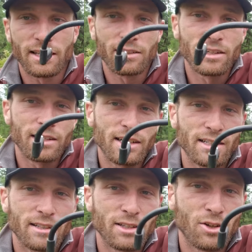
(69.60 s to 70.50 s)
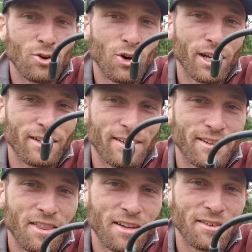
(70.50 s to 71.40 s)
thing you're going to need is this annoying
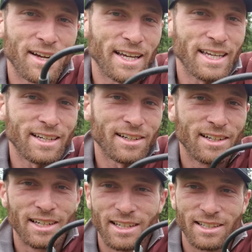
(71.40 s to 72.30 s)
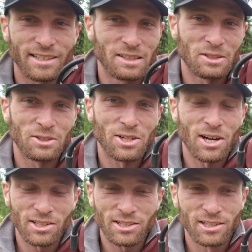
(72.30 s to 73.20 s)
little thing right here, this little
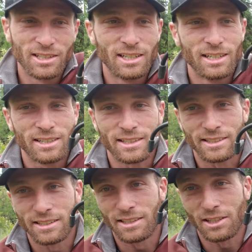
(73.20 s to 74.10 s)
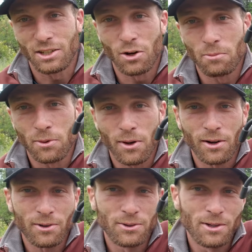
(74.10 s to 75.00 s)
dongle. This is the
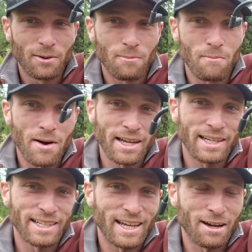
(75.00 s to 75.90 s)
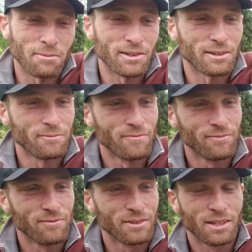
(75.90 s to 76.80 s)
GoPro mic adapter.
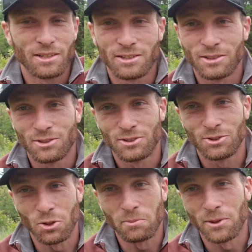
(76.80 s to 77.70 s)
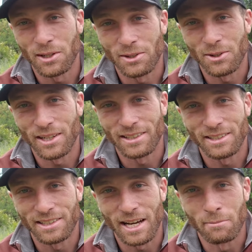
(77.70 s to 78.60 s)
Super annoying
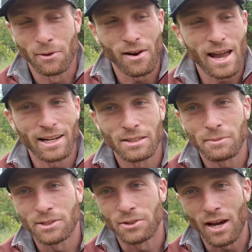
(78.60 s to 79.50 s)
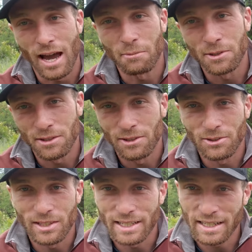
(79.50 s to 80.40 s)
little apparatus, but you
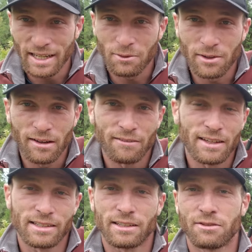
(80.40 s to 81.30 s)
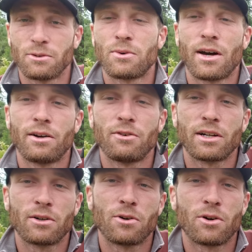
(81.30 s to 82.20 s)
absolutely need one of these if you want to
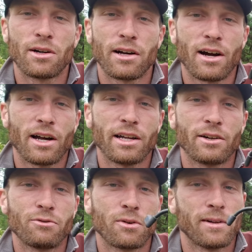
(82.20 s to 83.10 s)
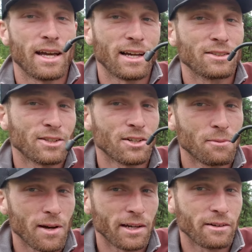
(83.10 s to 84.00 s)
record audio from an external
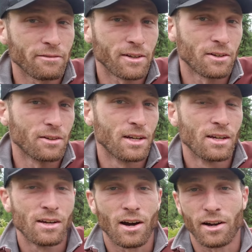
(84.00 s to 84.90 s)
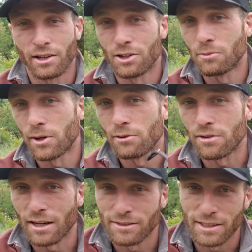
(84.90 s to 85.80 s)
microphone on a GoPro
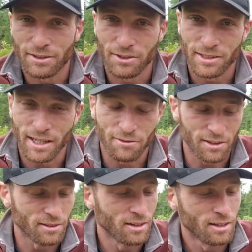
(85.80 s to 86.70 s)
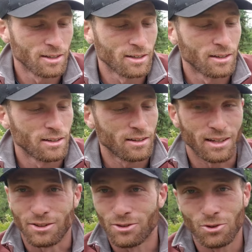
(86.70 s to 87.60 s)
5, 6, or 7.
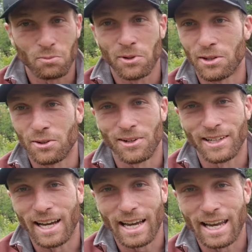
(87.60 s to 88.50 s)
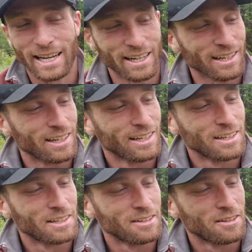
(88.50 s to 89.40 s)
It's super annoying. I hate it.
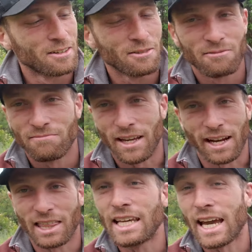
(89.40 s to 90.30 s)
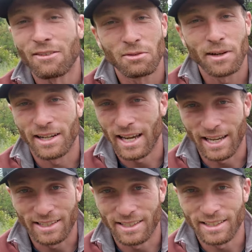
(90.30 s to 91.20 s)
And I think everybody
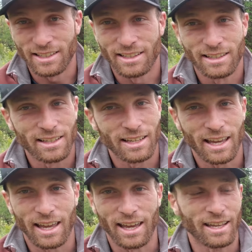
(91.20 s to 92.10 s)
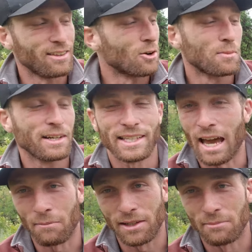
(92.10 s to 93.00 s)
hates it and nobody's
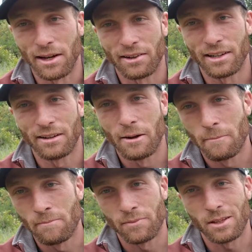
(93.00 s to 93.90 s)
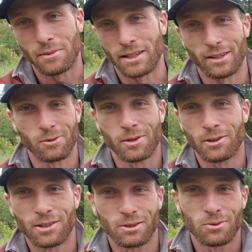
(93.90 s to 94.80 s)
happy about it. But
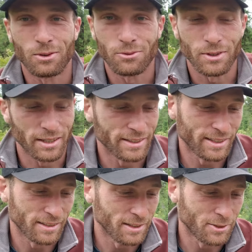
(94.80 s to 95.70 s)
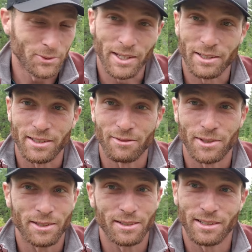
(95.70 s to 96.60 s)
GoPro just won't fix this situation,
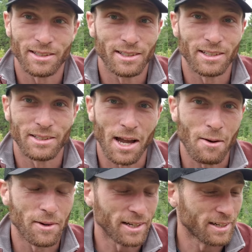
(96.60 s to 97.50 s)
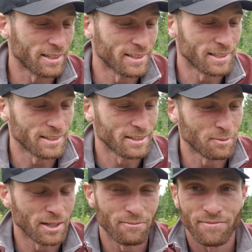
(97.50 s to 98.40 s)
which just does not make any sense to me.